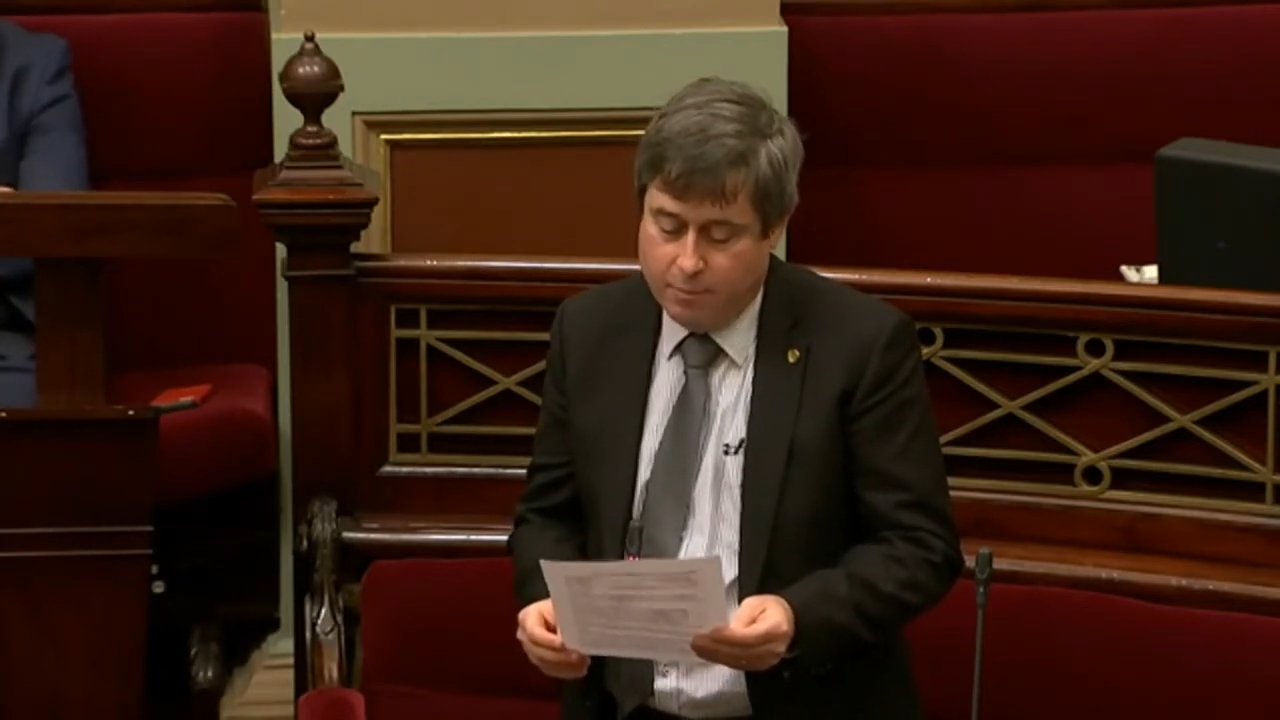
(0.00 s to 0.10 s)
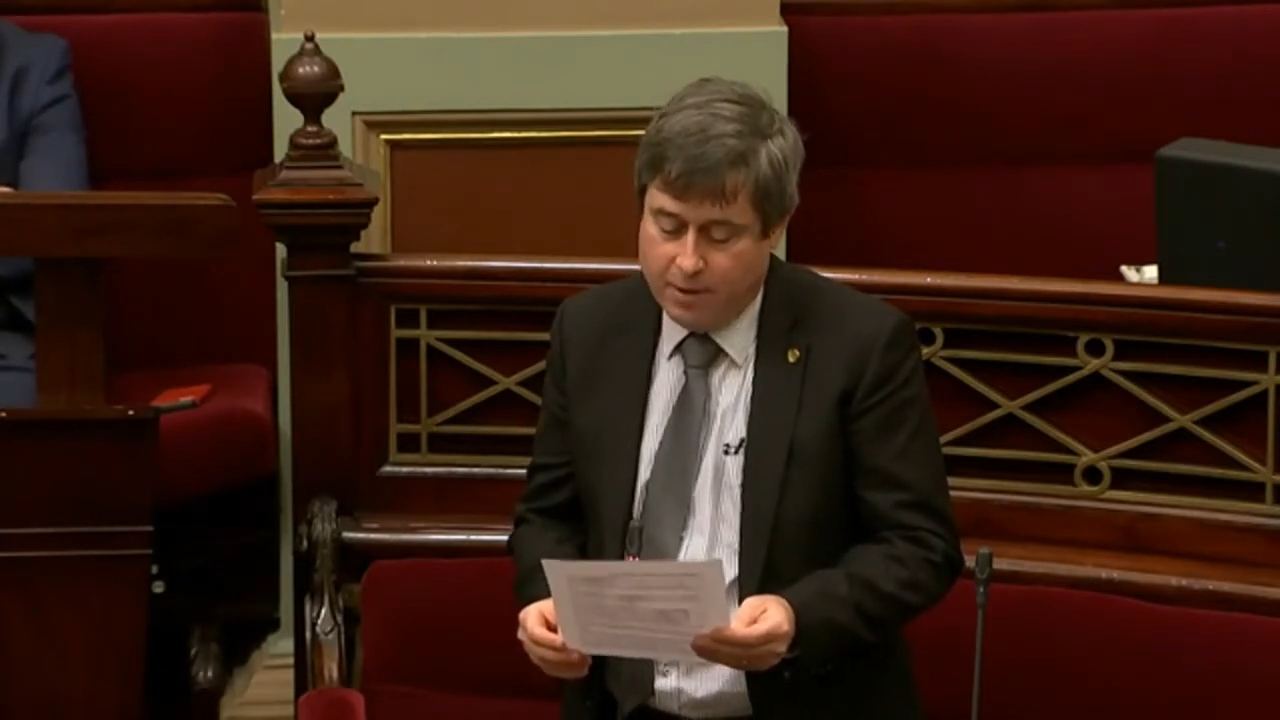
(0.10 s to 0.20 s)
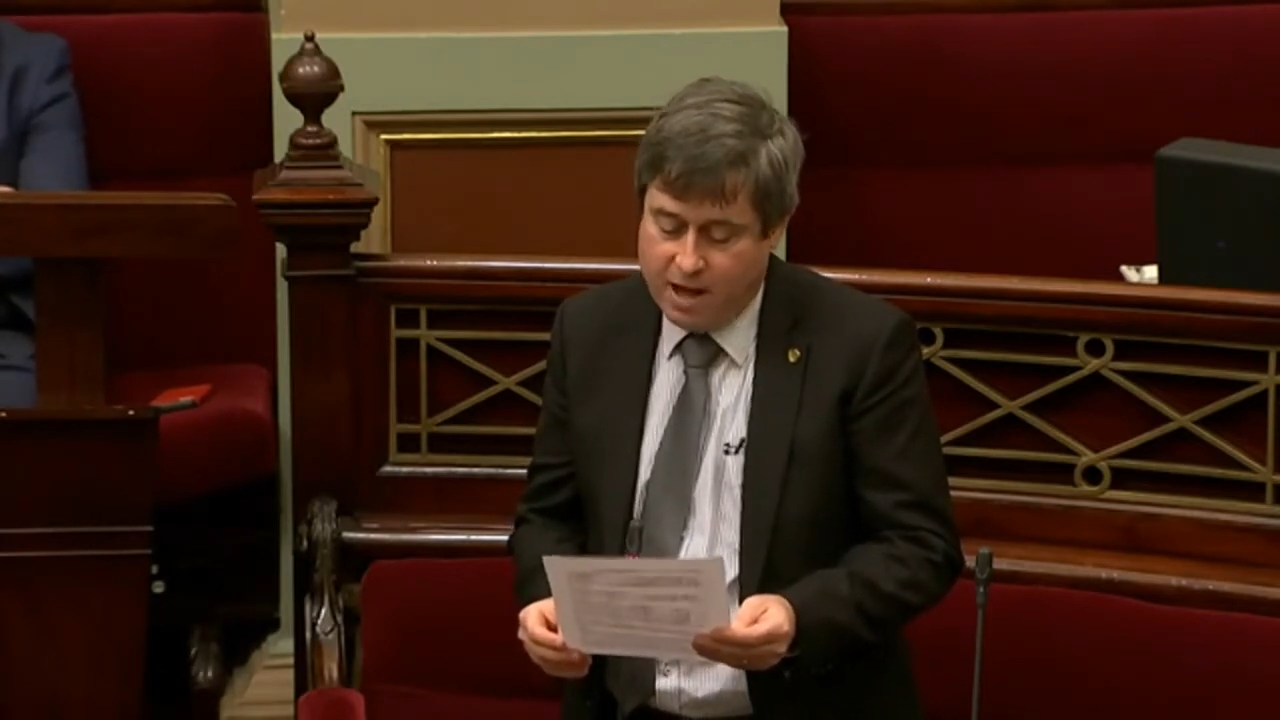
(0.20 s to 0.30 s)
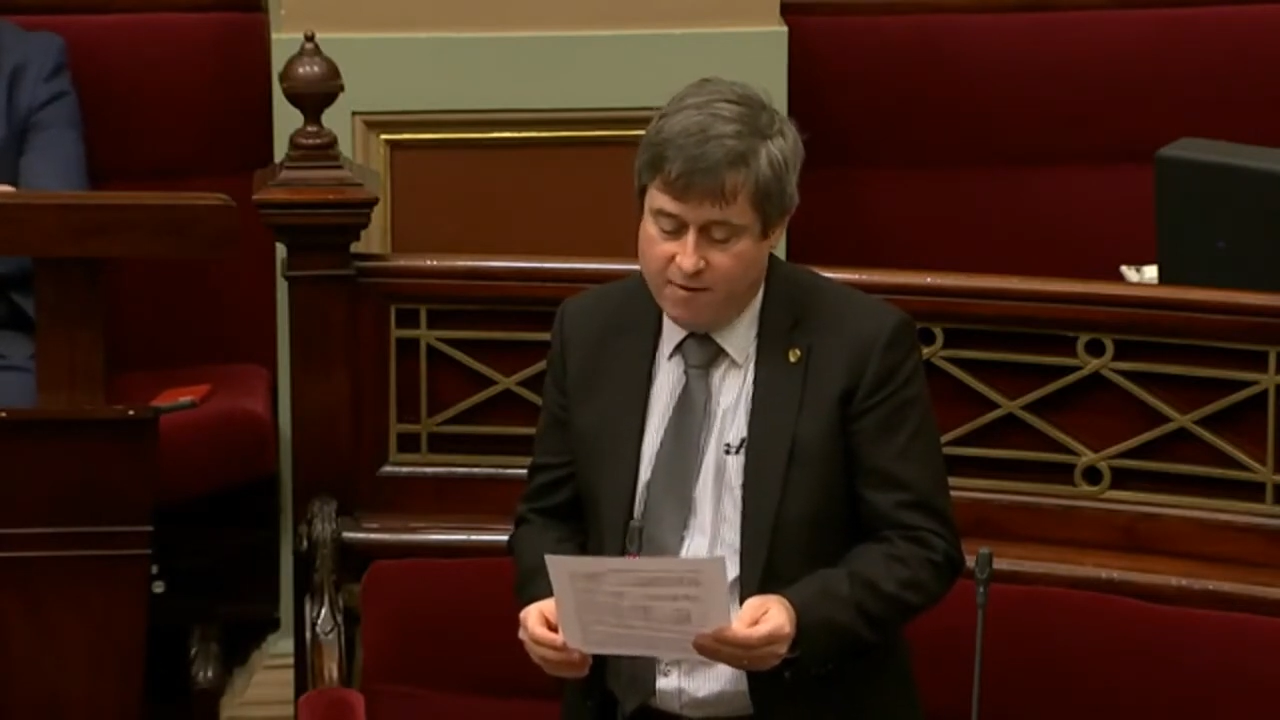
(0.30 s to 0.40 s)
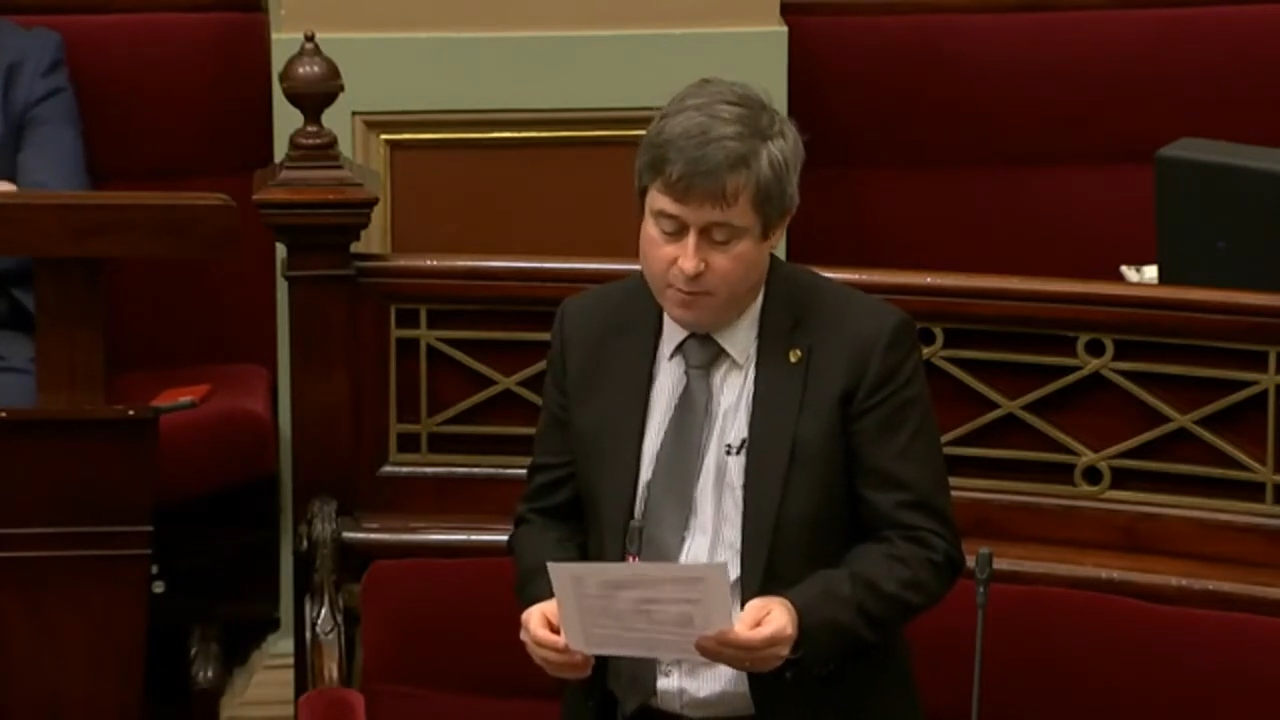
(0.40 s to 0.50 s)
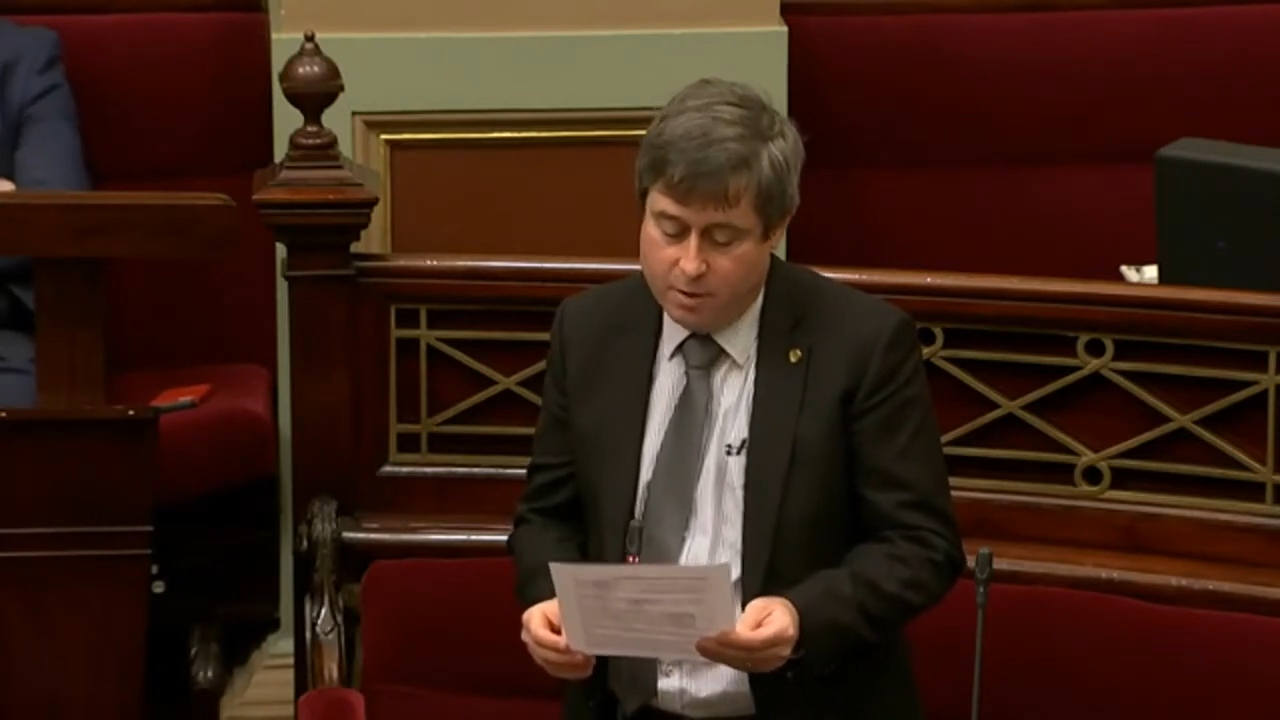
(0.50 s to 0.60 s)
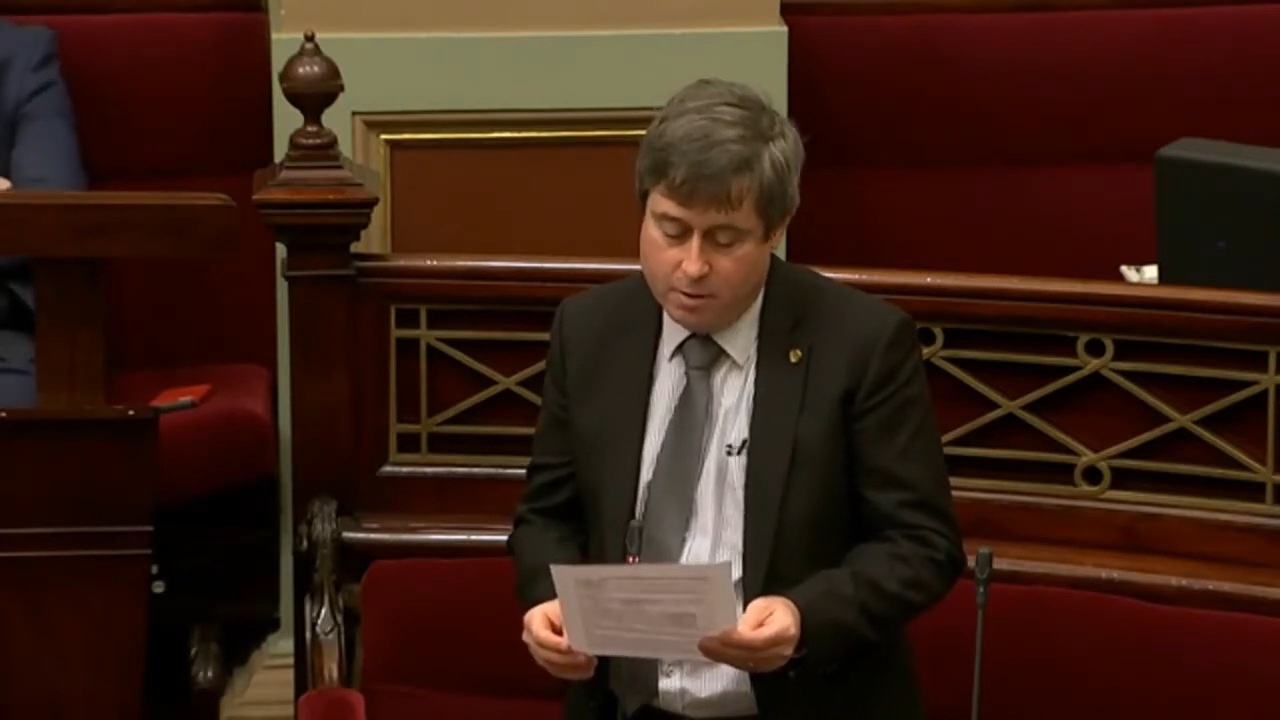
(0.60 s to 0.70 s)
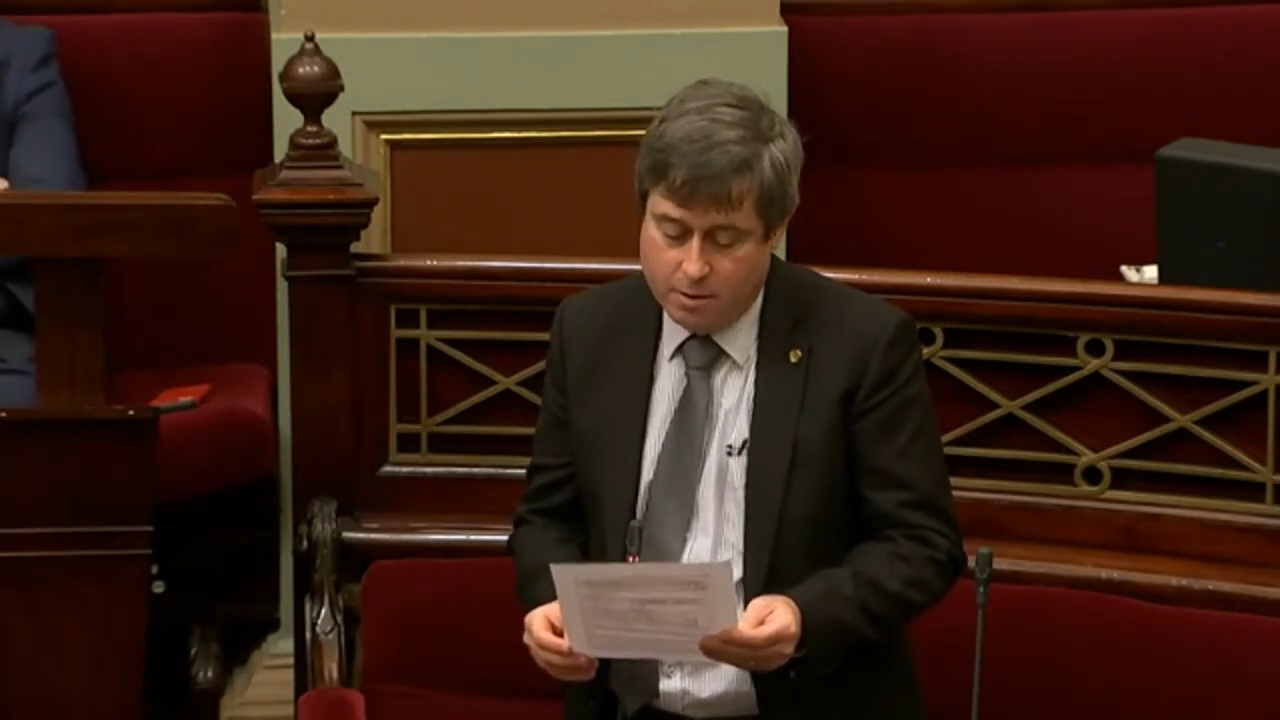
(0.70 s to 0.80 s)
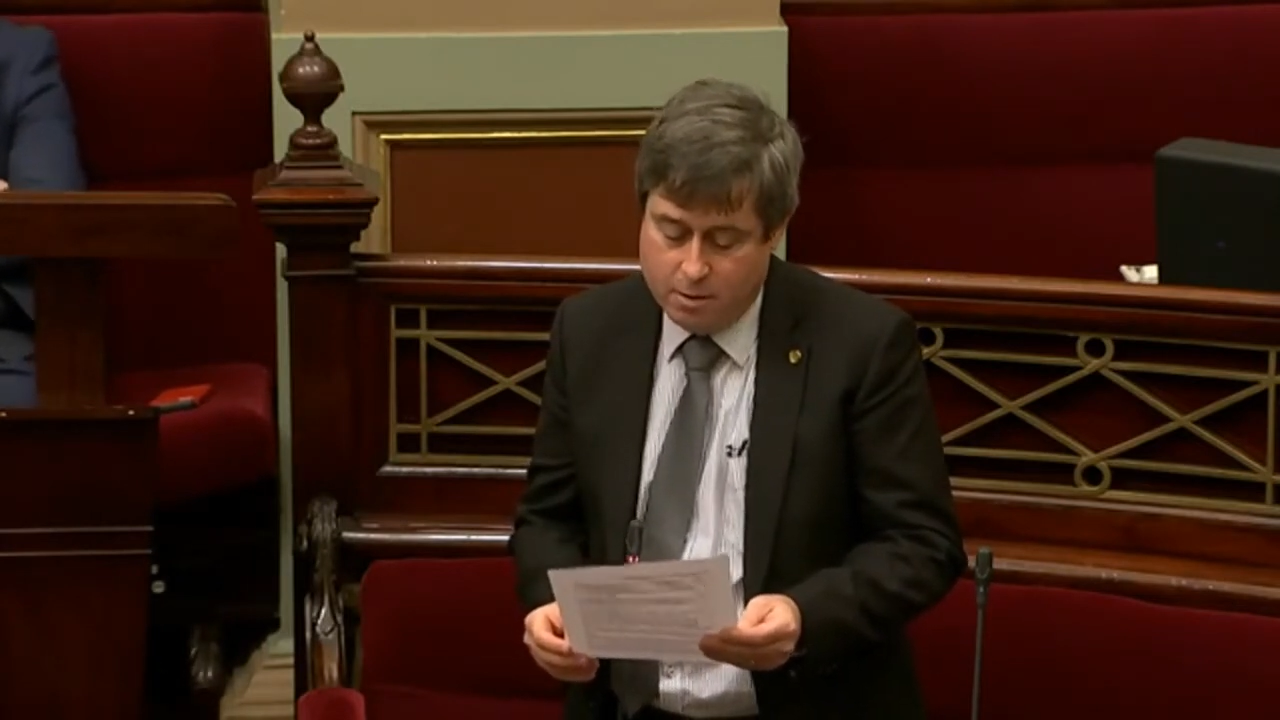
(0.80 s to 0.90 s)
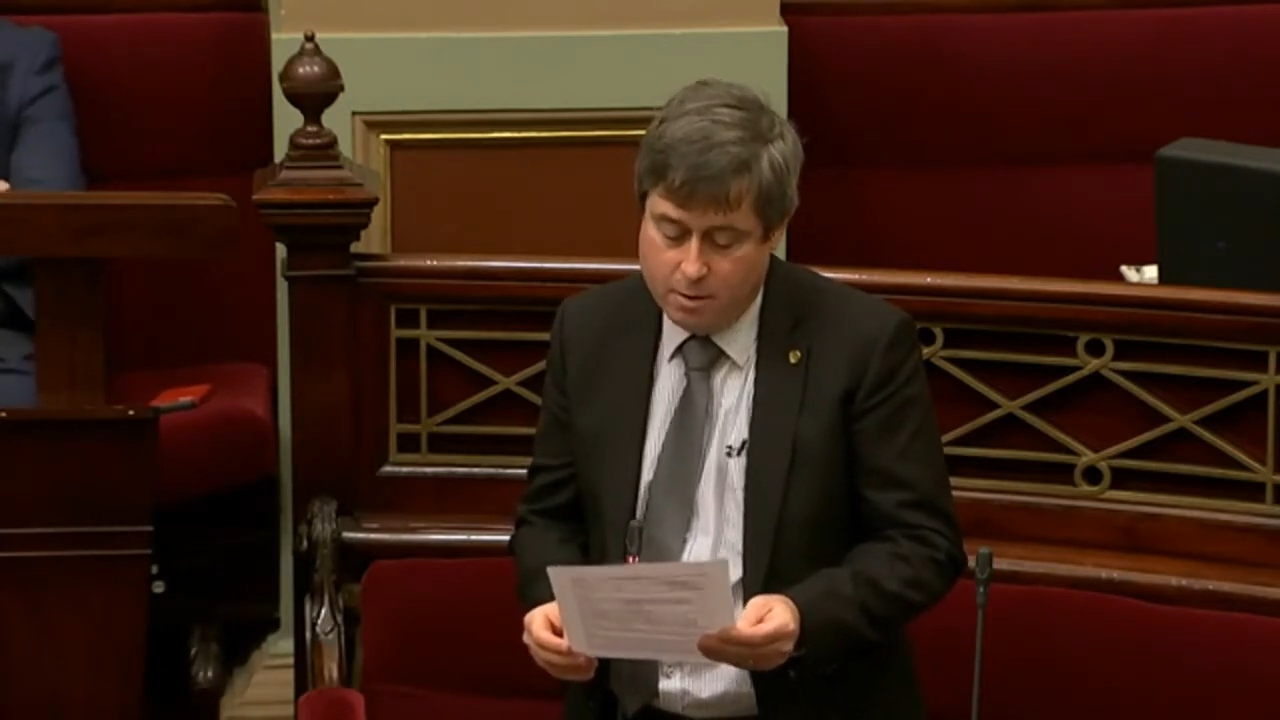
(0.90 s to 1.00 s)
them by the government.